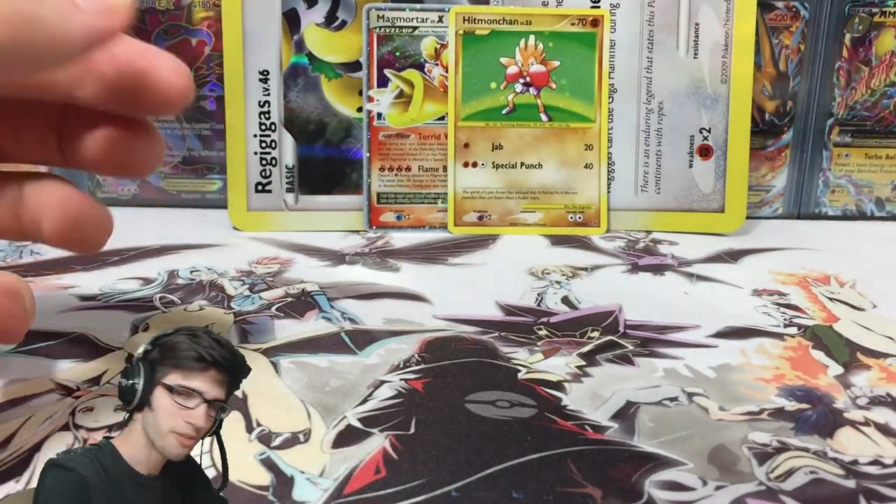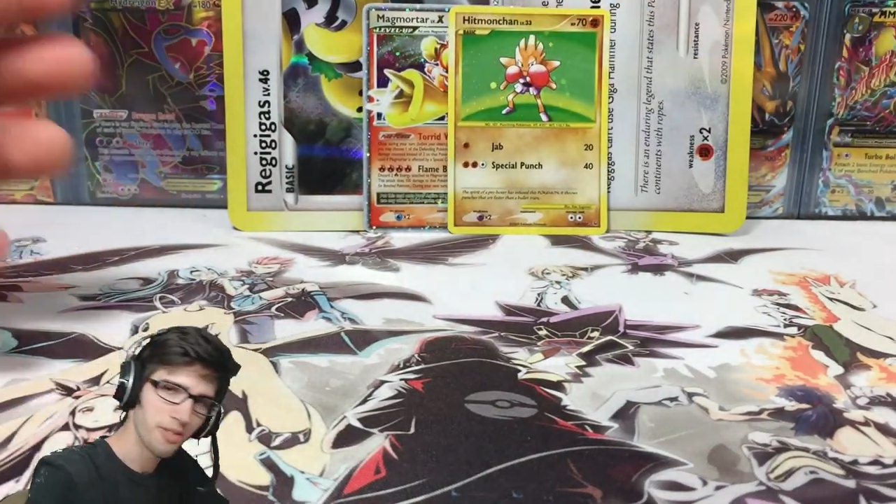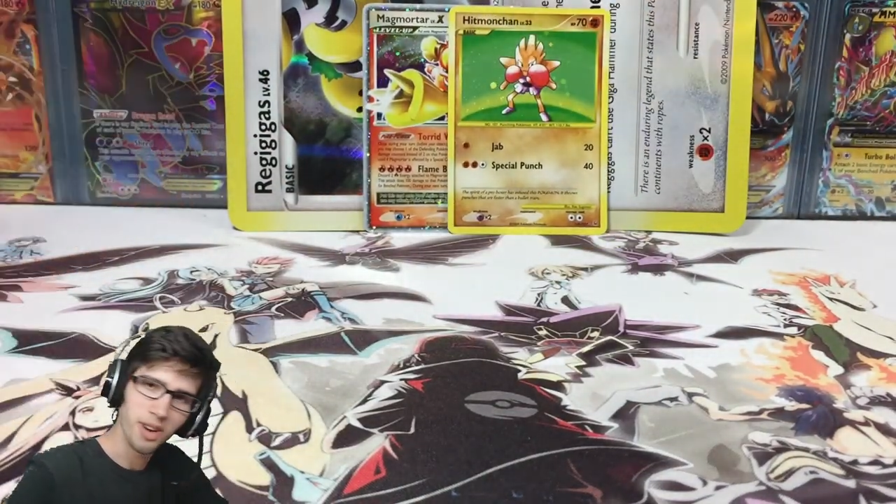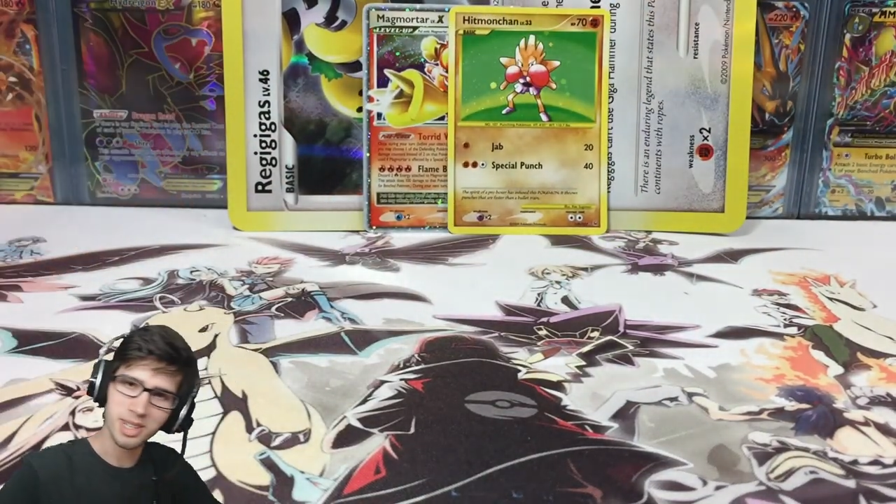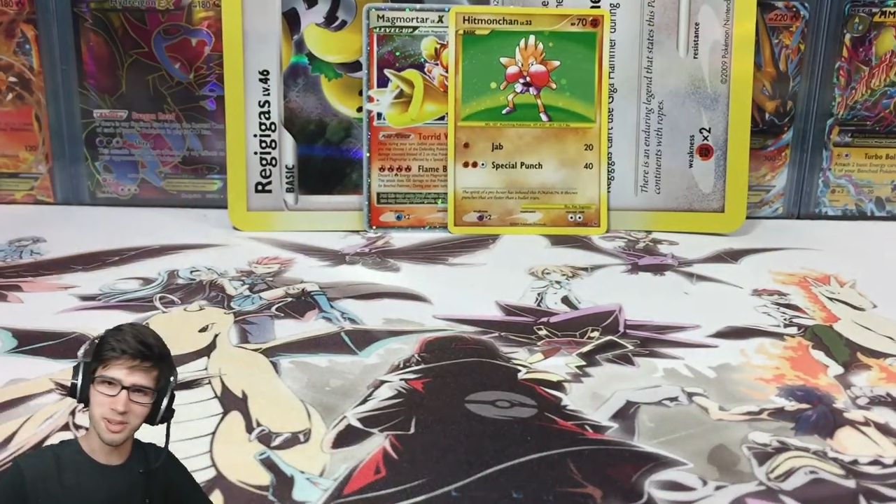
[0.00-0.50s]

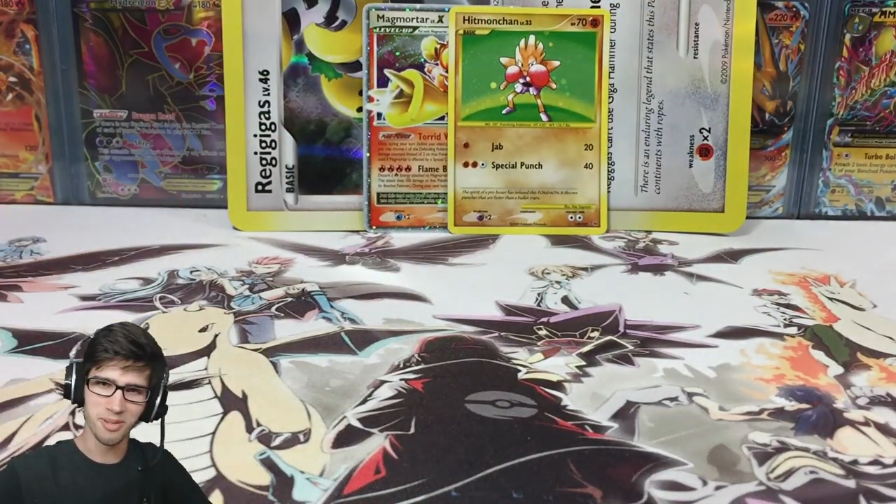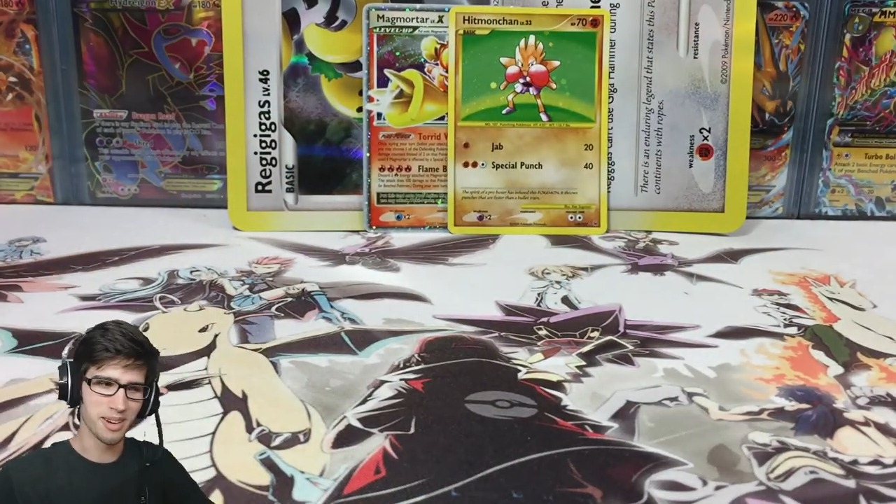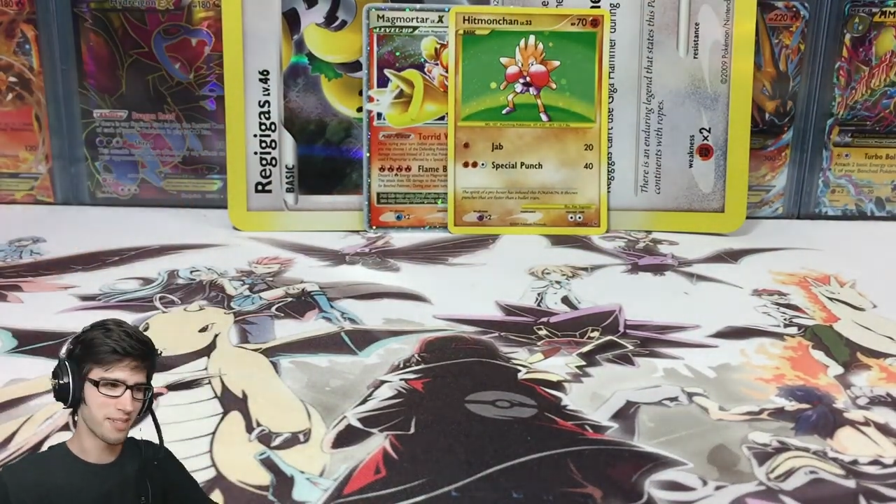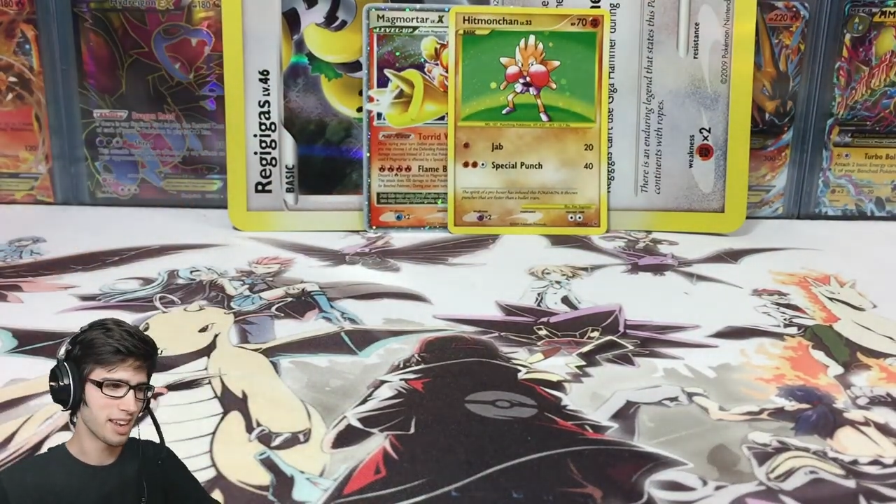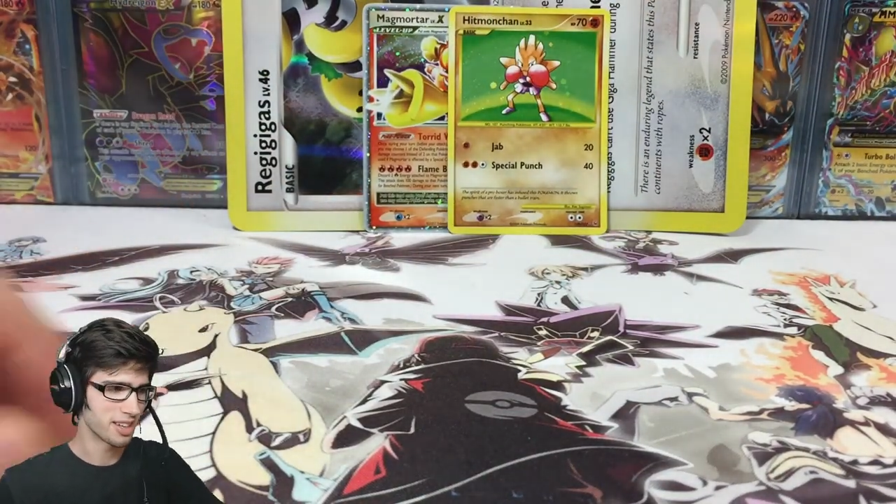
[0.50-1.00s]
Two firsts
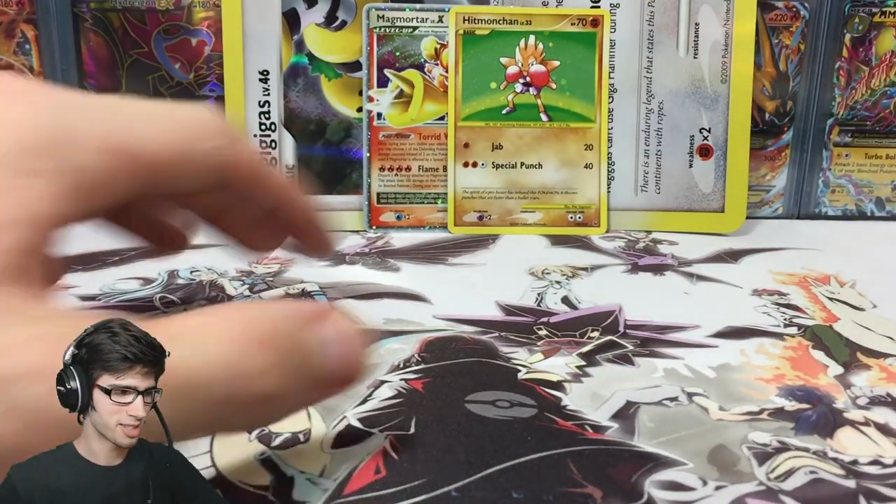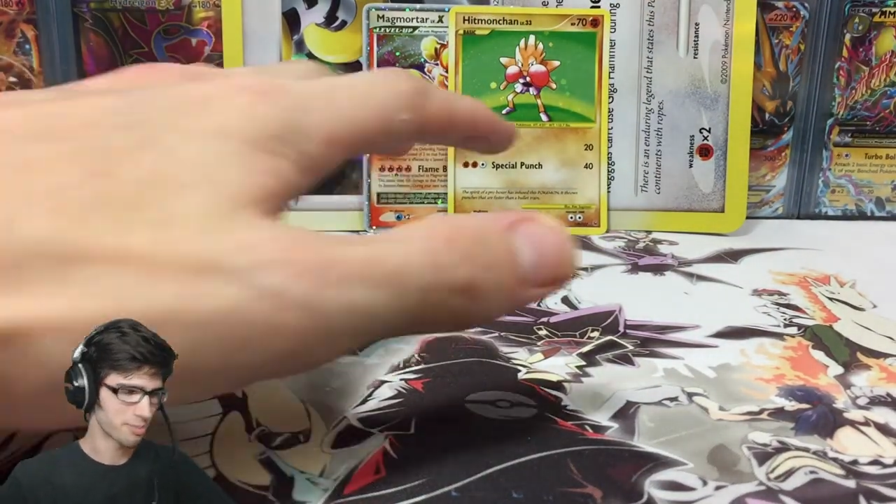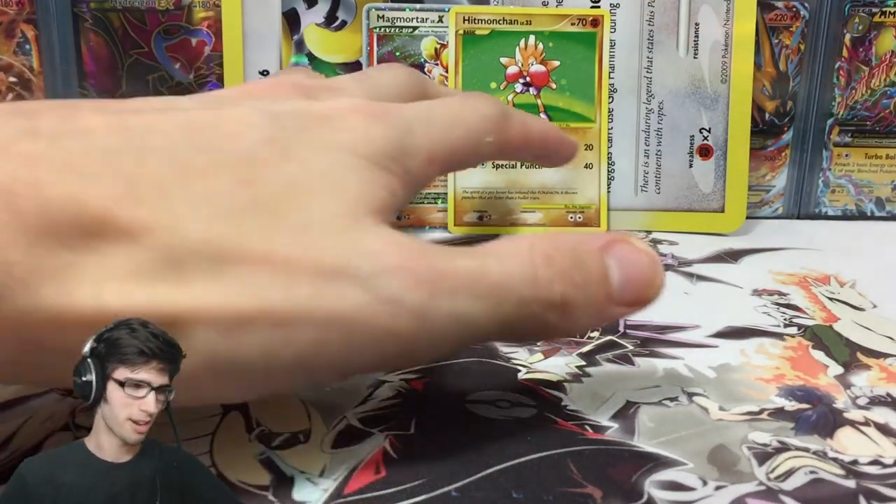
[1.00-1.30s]
in one video.